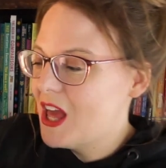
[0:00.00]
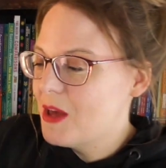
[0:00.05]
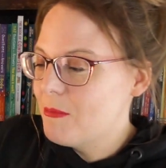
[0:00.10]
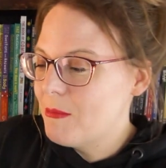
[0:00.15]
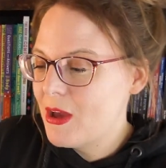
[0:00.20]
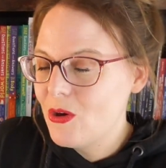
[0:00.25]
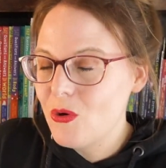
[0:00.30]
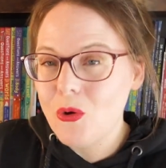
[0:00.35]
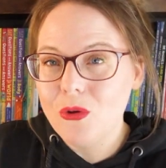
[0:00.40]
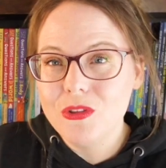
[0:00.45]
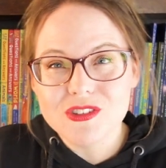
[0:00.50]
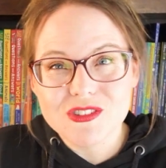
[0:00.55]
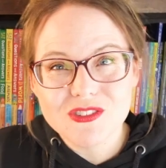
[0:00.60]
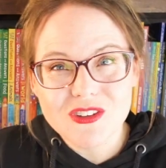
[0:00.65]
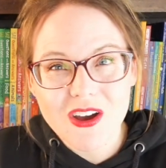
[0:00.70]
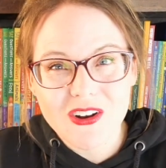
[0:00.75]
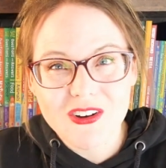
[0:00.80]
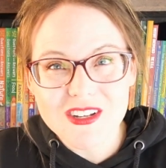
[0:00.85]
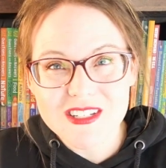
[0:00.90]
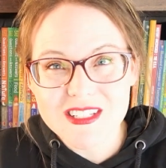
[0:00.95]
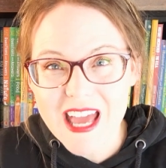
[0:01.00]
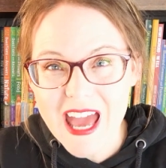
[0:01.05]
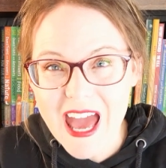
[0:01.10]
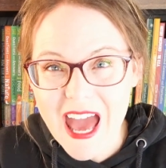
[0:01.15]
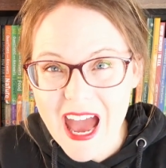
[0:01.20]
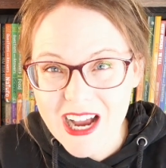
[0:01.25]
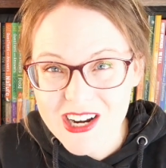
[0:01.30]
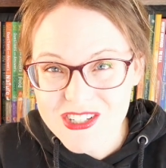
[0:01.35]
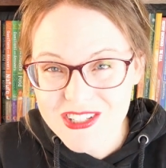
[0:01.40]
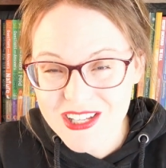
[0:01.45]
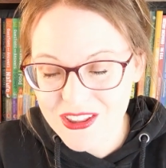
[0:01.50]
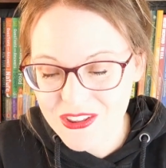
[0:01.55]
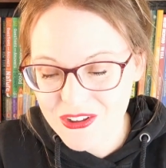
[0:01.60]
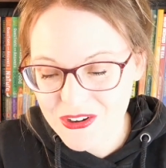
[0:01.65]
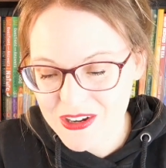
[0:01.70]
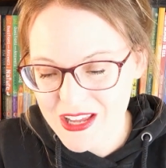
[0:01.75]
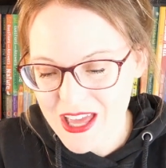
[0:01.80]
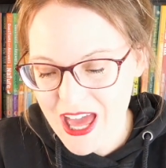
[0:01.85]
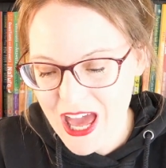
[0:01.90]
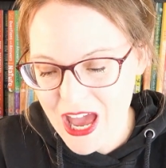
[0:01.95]
My oldest daughter is actually
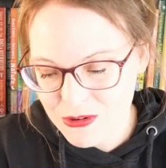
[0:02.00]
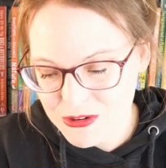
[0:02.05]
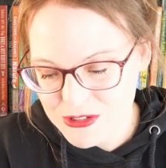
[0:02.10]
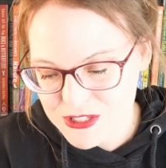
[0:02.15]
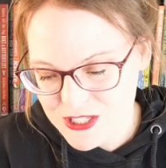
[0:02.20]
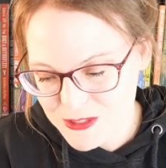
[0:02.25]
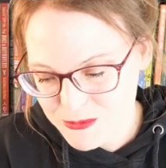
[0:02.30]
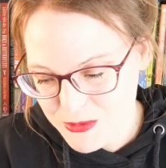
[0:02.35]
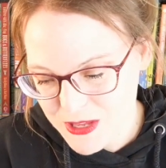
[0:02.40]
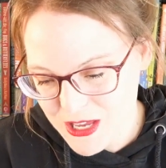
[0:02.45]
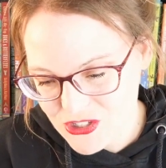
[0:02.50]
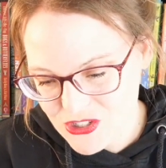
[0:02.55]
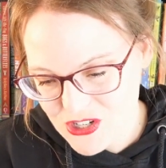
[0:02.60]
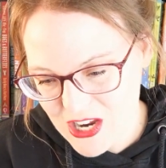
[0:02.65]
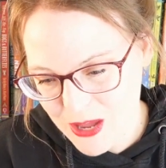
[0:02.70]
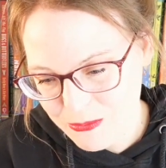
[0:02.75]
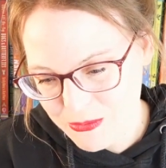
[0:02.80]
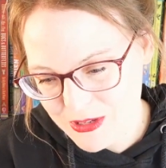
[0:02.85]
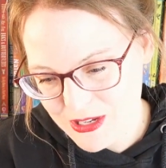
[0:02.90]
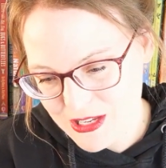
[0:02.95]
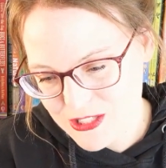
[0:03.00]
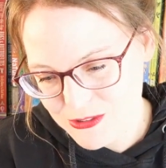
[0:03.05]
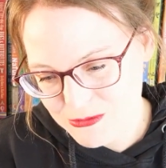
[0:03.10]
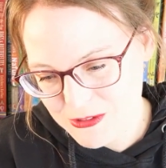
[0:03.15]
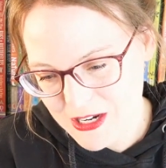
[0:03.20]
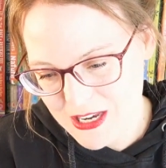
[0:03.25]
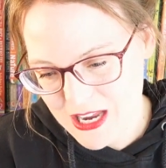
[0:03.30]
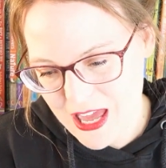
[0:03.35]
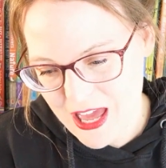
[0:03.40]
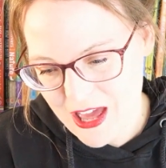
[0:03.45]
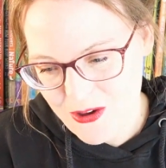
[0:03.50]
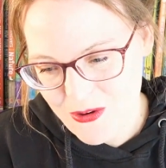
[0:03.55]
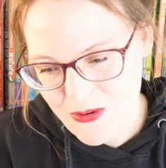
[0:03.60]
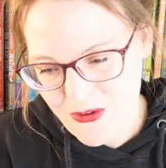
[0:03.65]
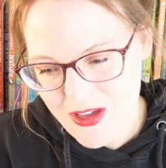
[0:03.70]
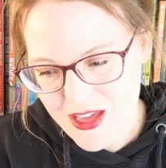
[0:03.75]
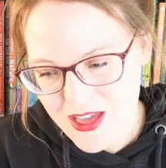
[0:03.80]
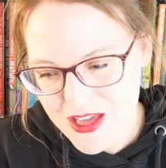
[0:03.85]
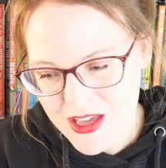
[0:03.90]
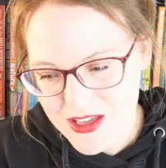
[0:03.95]
learning how to speak Japanese right now,
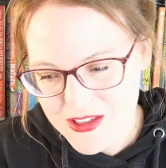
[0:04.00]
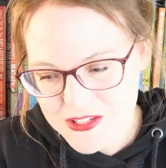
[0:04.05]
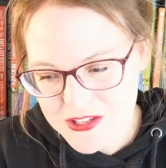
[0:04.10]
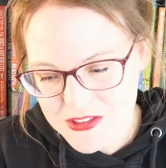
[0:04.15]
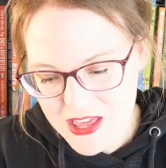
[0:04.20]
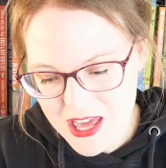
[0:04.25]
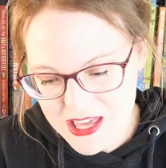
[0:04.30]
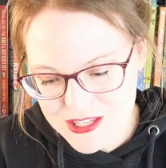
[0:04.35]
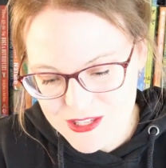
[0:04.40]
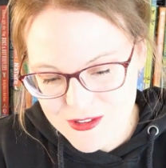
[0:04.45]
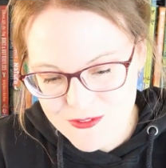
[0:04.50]
so that is